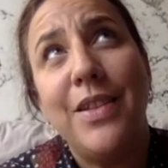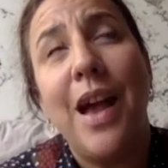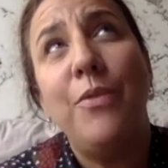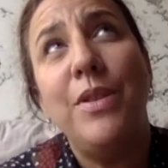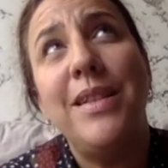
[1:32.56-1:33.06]

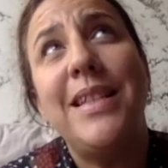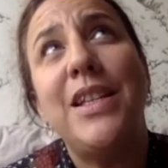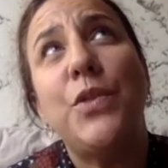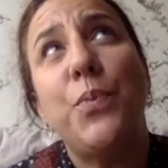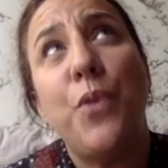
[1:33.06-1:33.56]
I wouldn't say
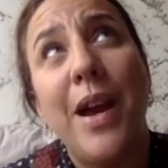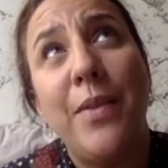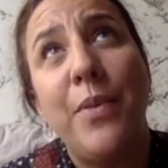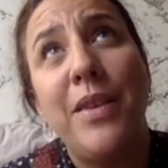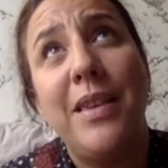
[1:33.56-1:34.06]

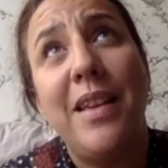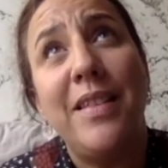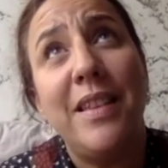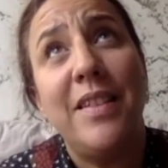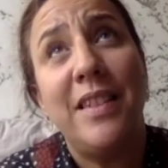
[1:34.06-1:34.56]
spread, but there's,
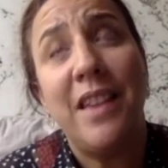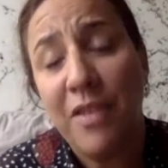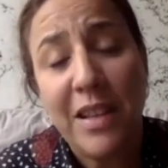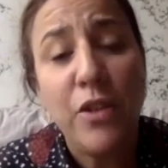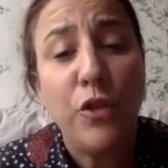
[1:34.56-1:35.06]
there's
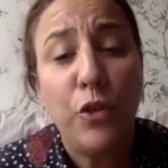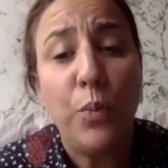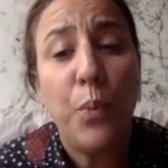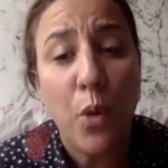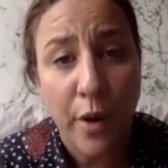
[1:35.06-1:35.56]
definitely a
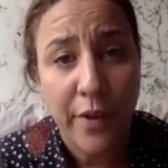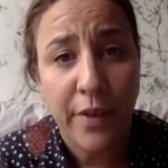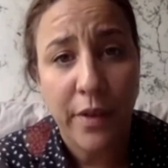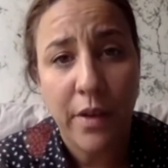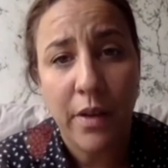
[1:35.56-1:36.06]
support
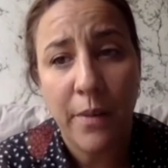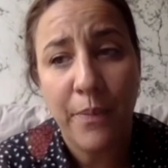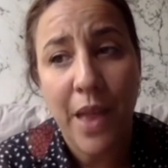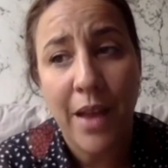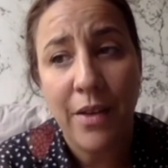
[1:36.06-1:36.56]

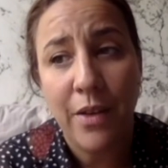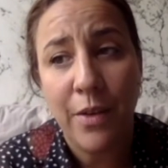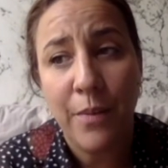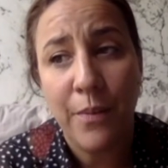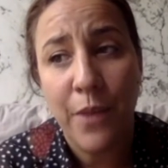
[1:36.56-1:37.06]
um, and
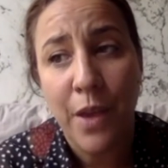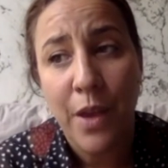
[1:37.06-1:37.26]
um,